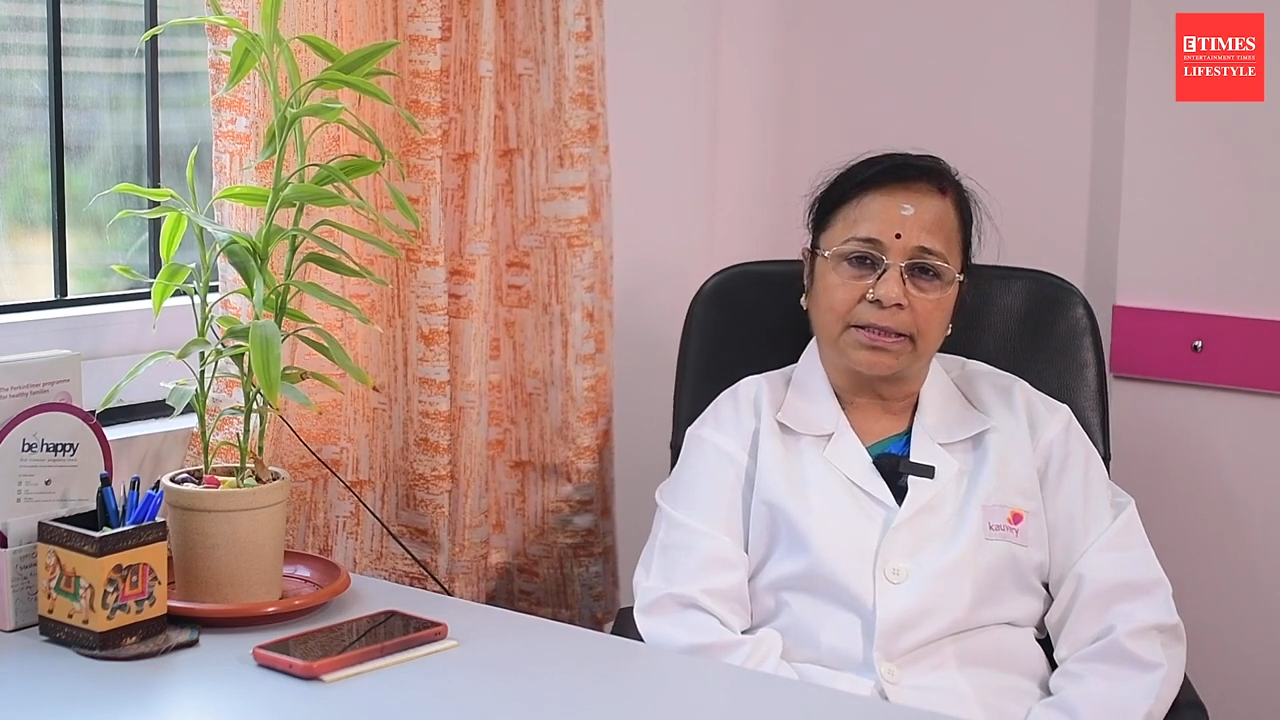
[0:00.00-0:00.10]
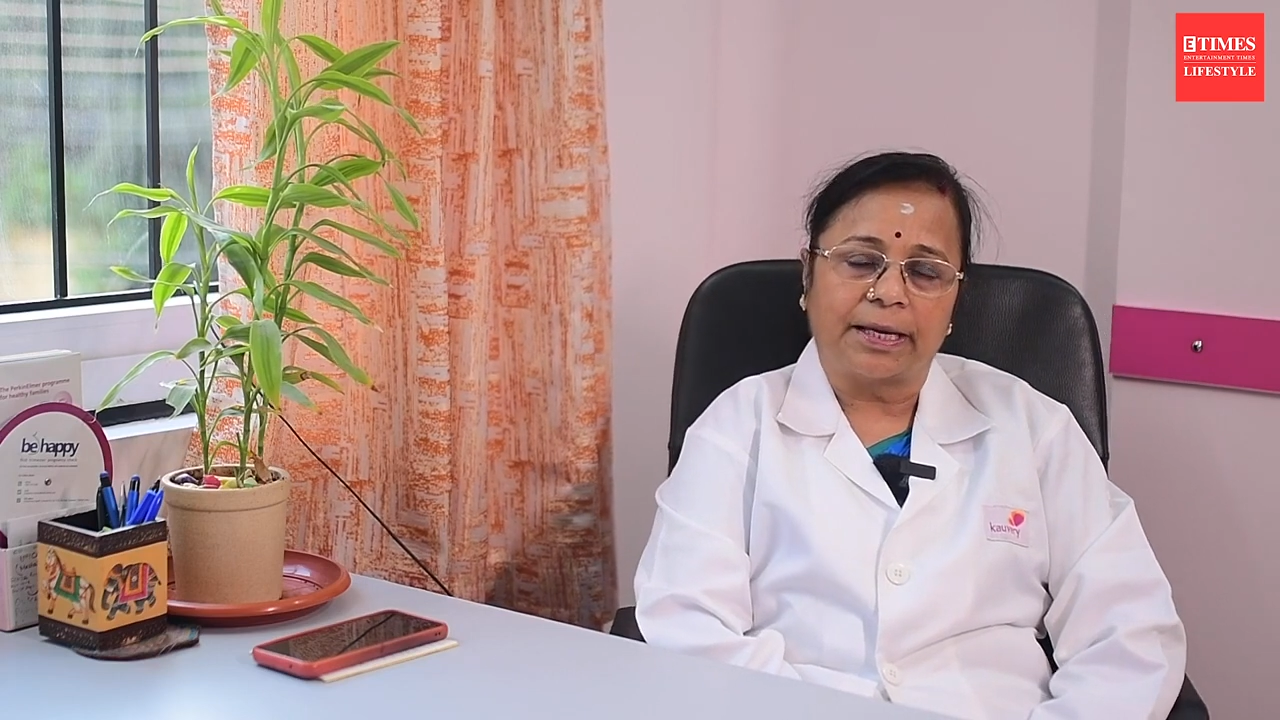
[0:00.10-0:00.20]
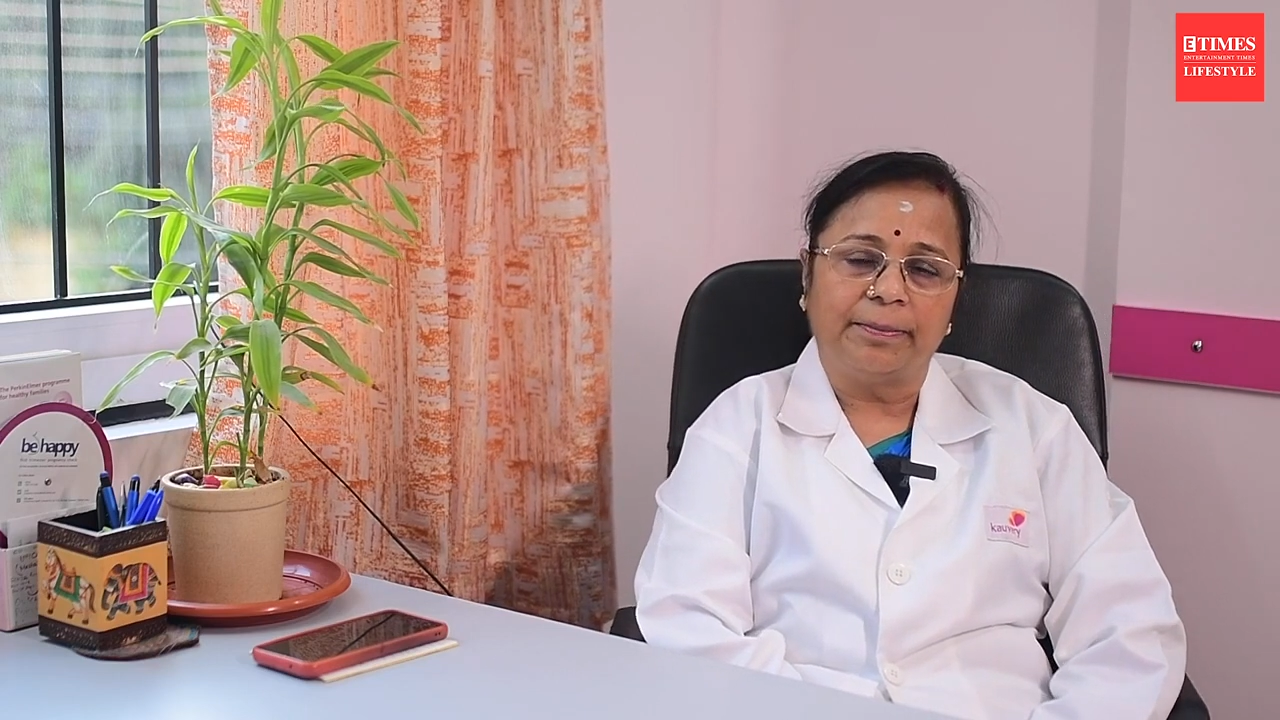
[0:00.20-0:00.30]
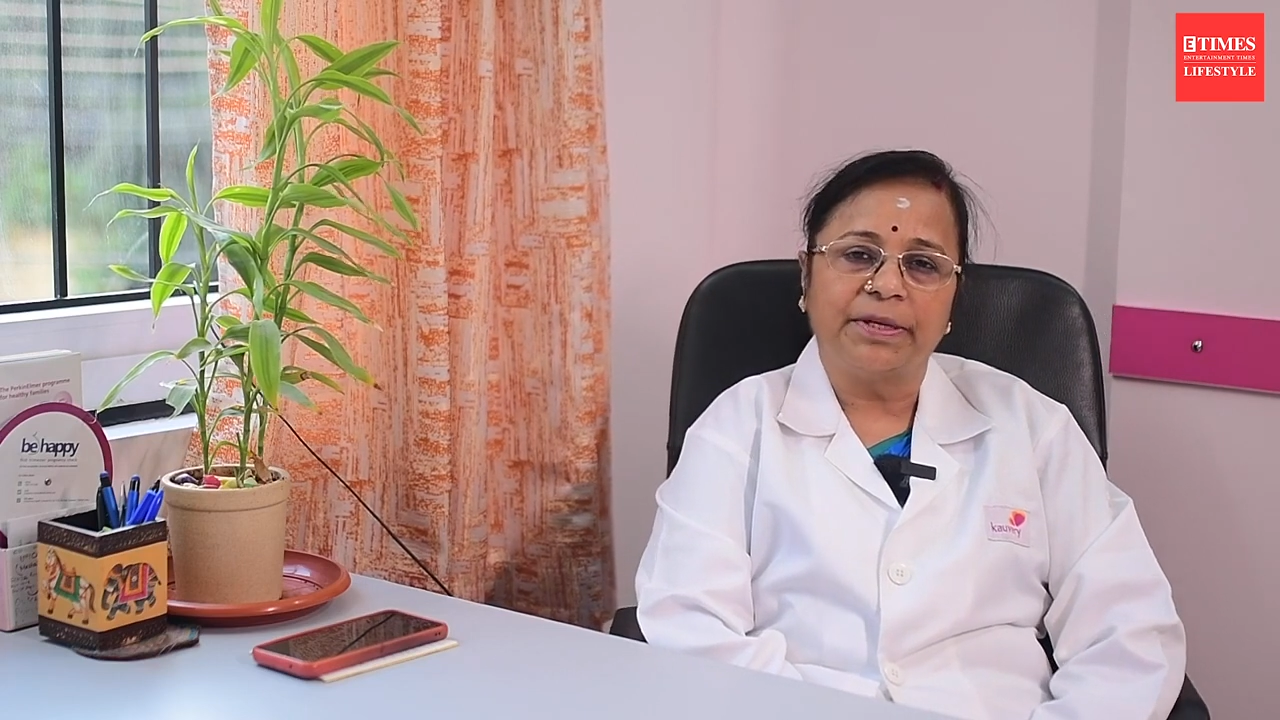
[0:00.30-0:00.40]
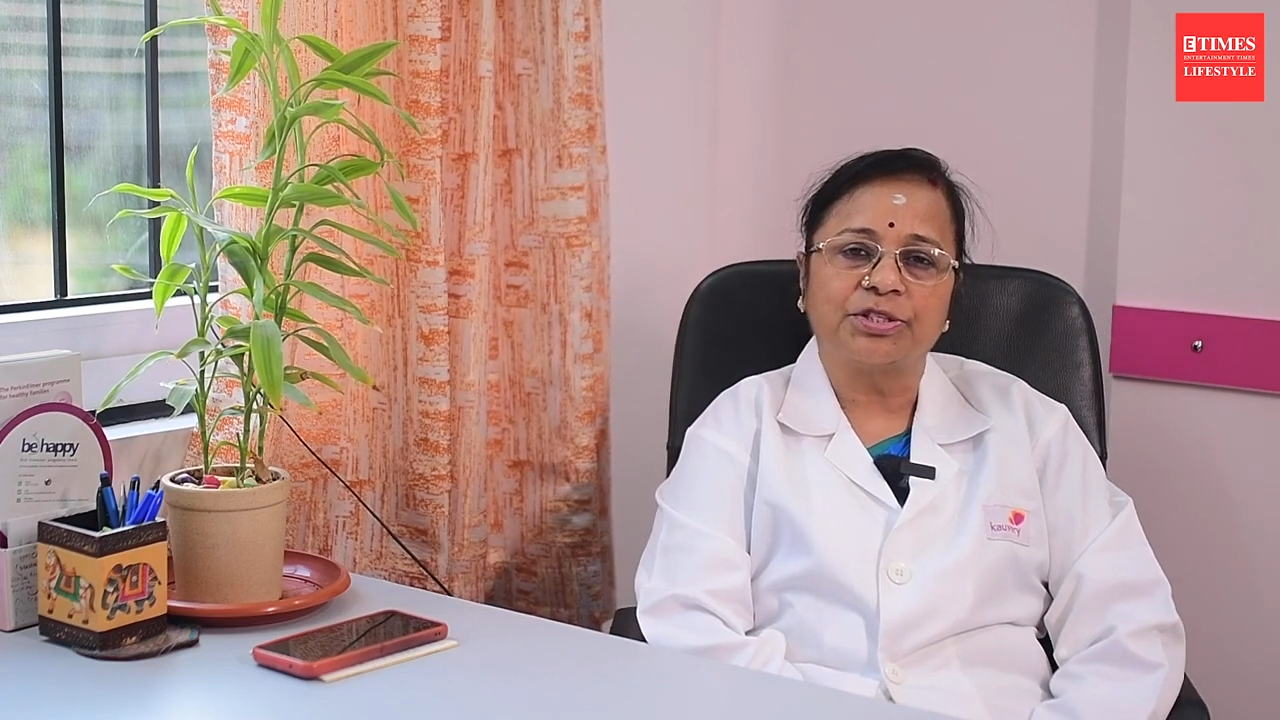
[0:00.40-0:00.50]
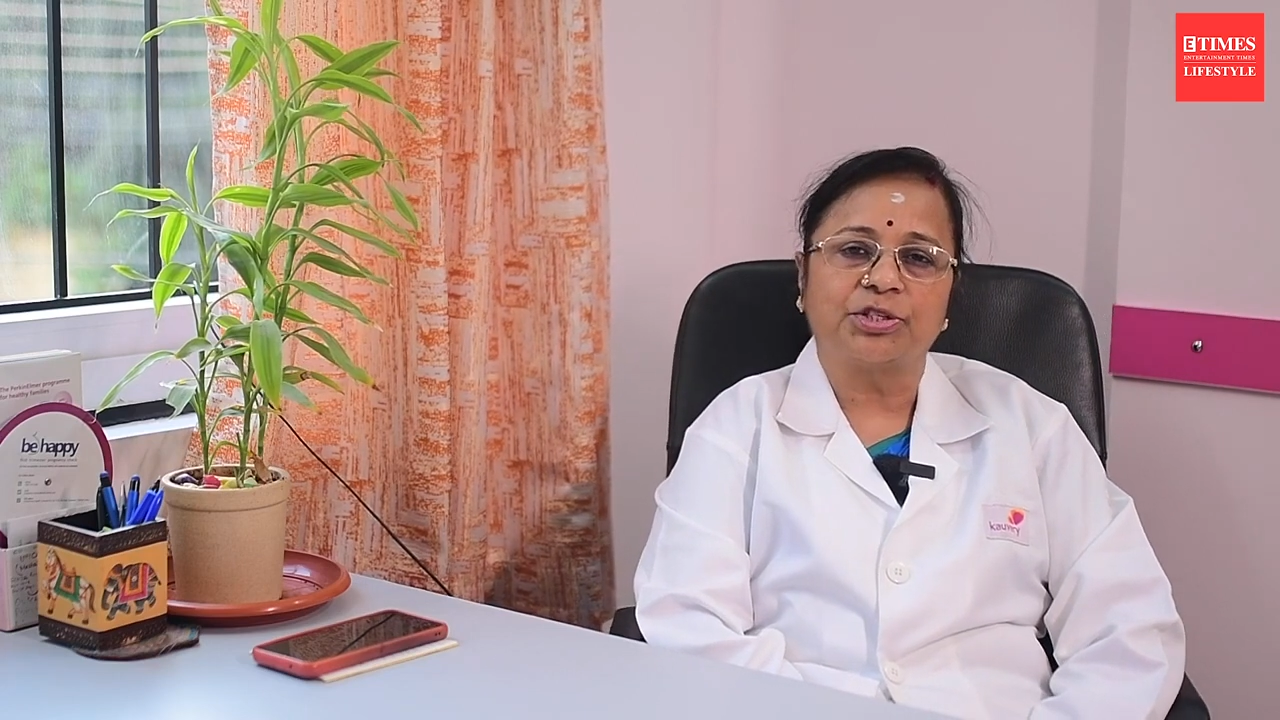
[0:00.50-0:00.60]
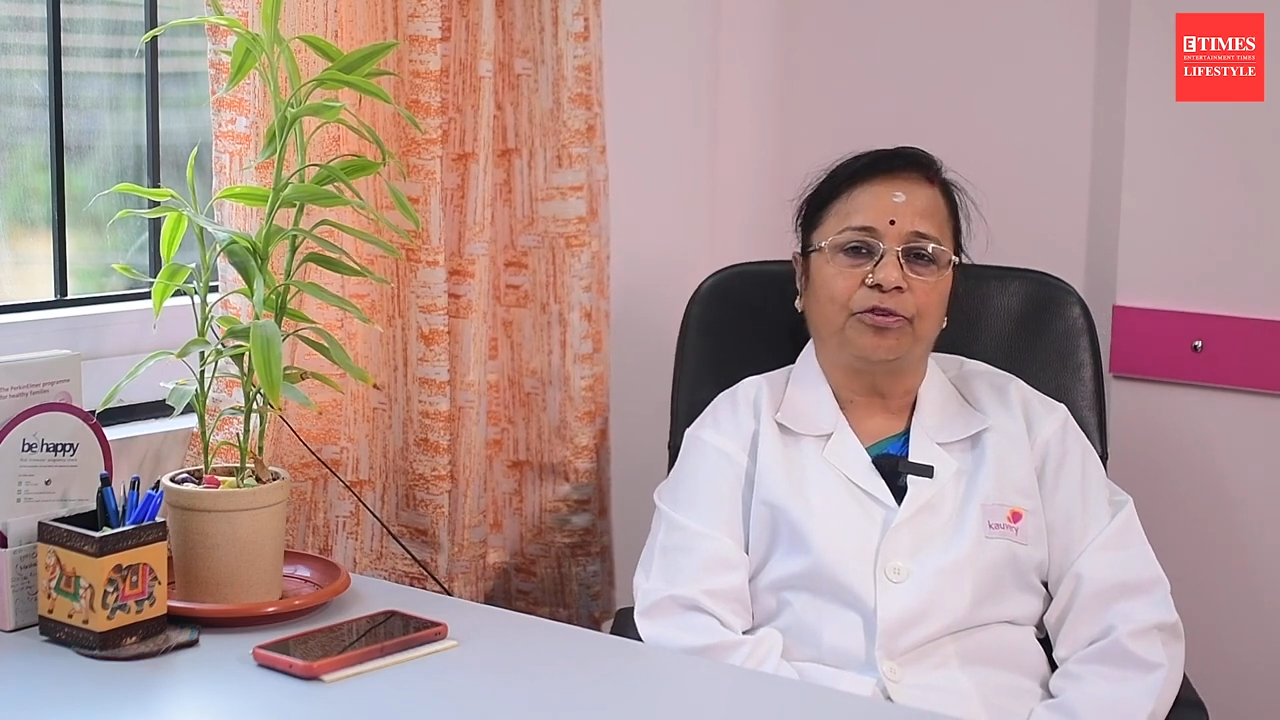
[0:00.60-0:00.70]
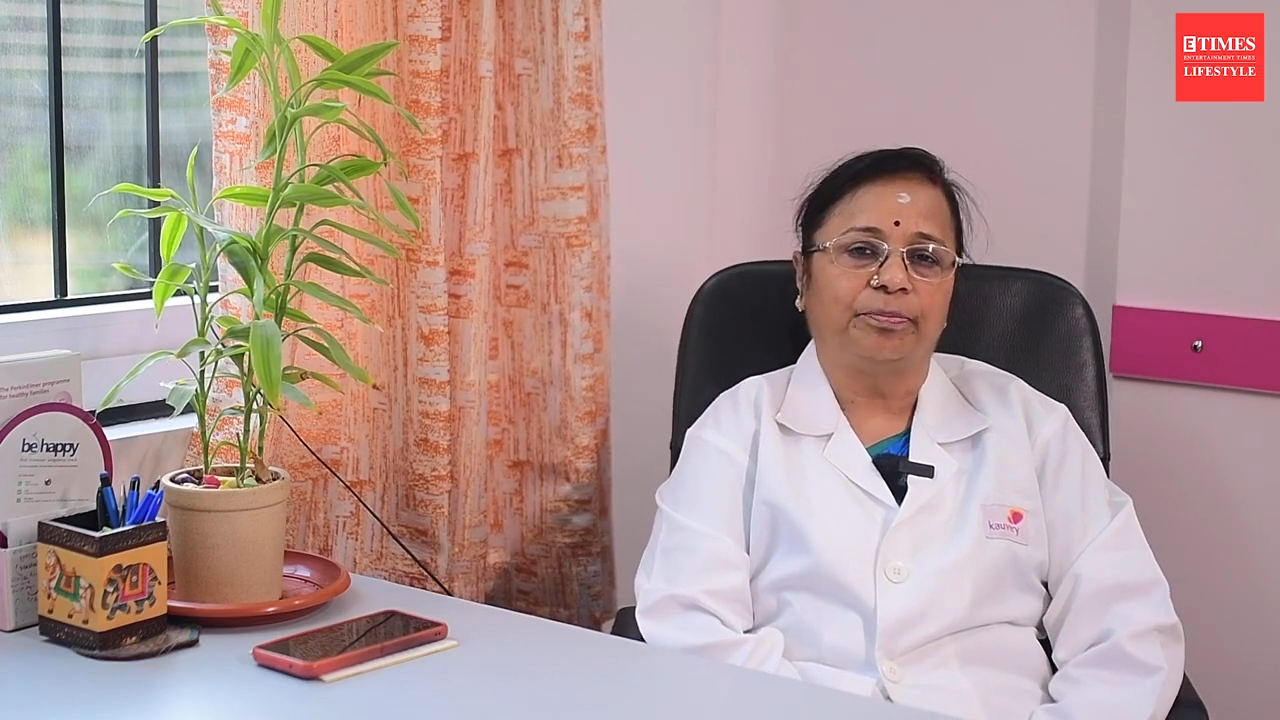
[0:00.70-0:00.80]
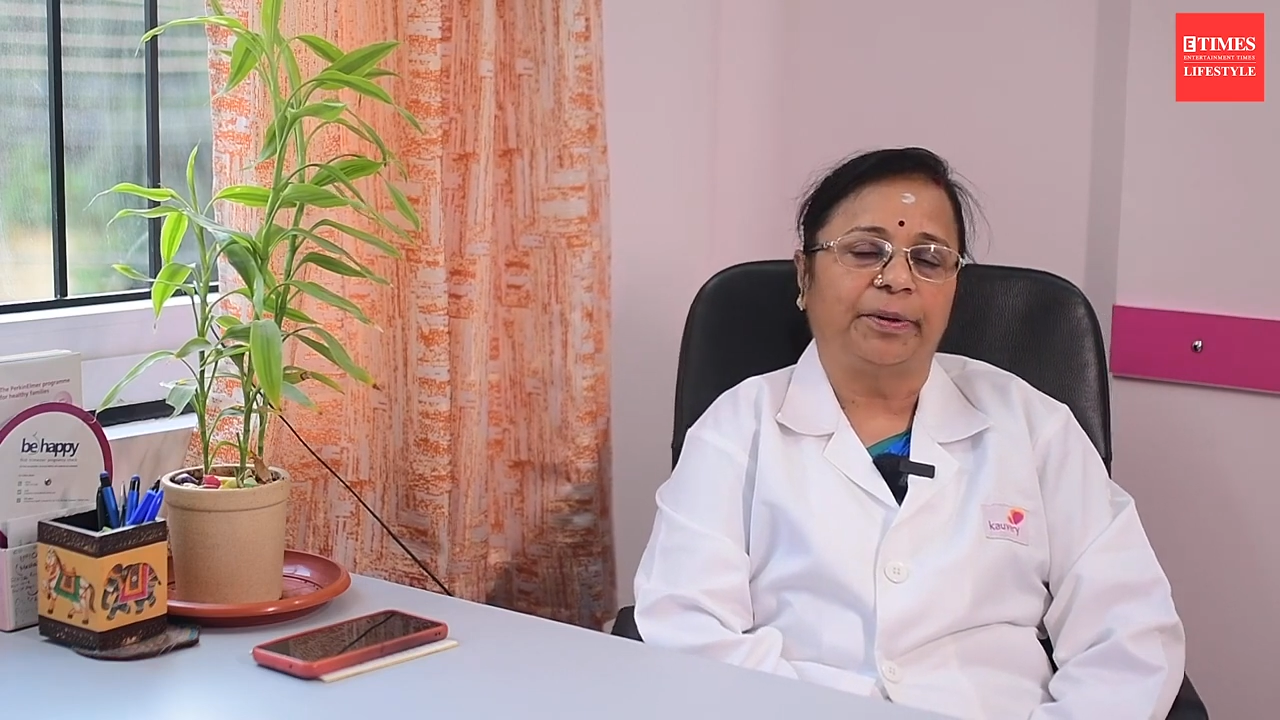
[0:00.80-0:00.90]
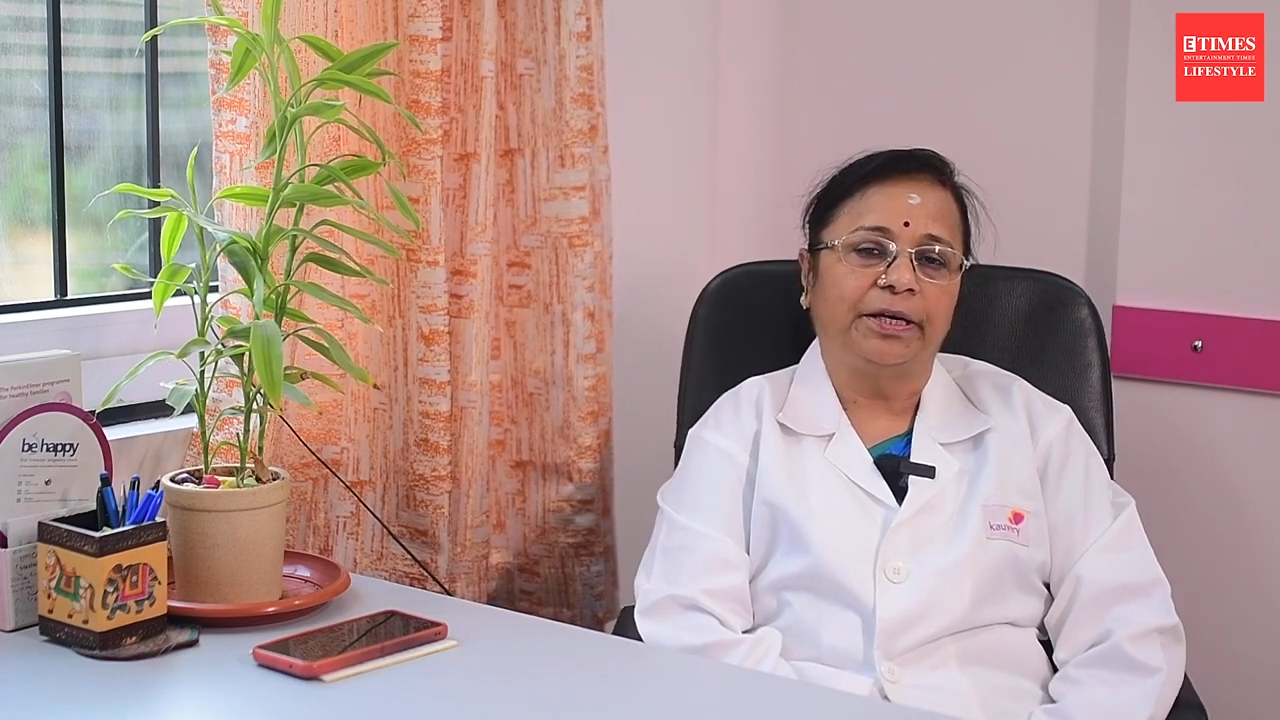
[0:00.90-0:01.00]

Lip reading: trimester of